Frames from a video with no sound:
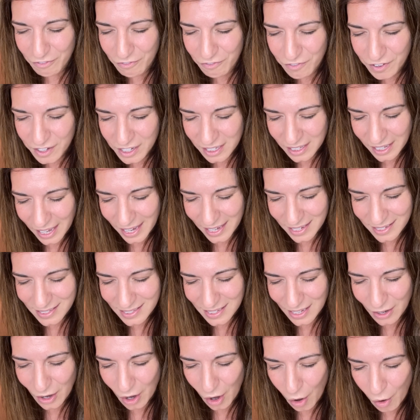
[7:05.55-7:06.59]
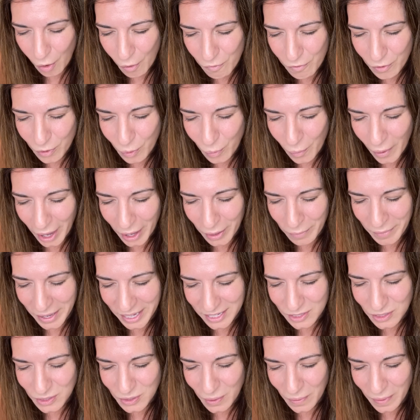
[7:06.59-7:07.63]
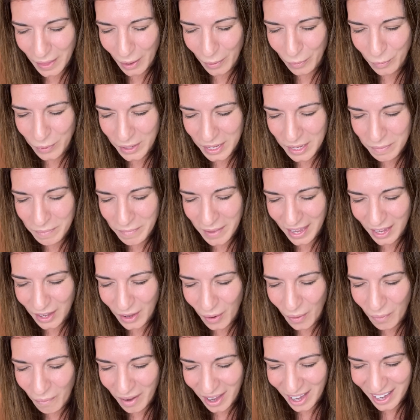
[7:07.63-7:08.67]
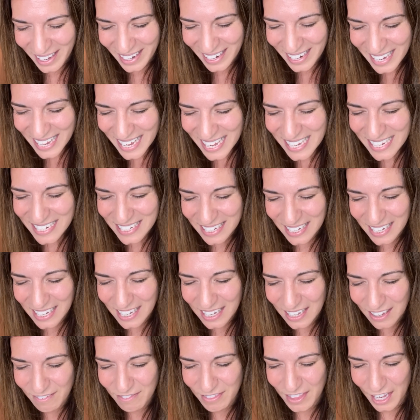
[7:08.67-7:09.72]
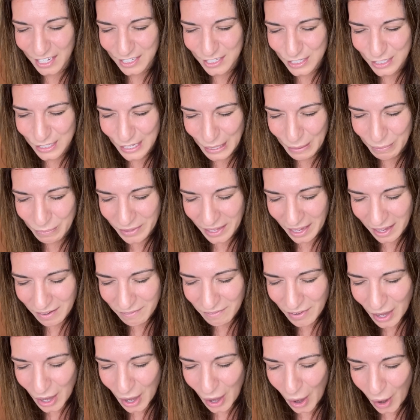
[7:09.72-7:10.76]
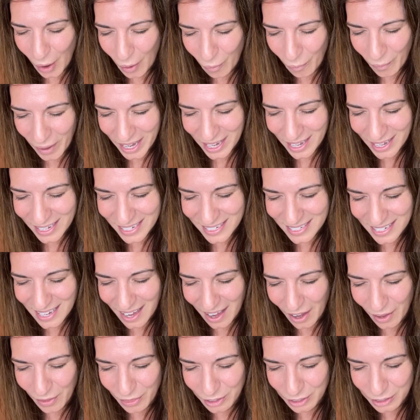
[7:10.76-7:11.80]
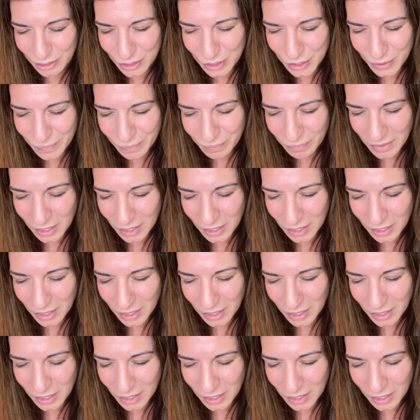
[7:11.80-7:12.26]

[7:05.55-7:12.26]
fill us and overwhelm us so that we may go on to give that same love away to others.